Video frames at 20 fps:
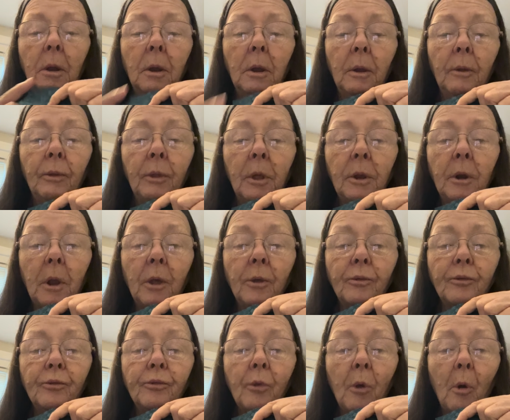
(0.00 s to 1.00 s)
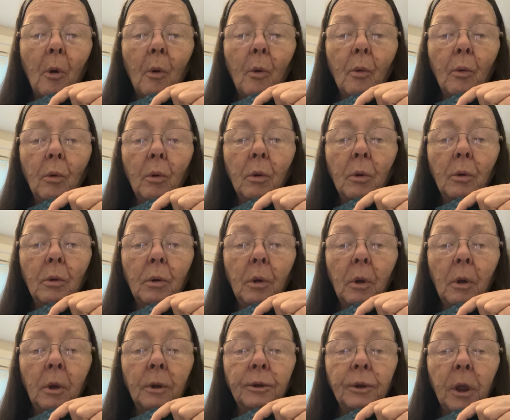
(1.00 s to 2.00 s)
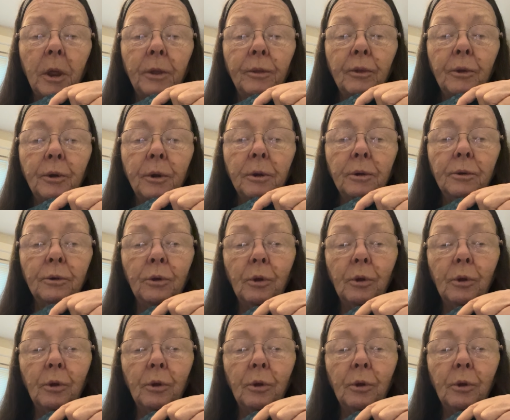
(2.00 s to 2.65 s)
And then I sew, I take the,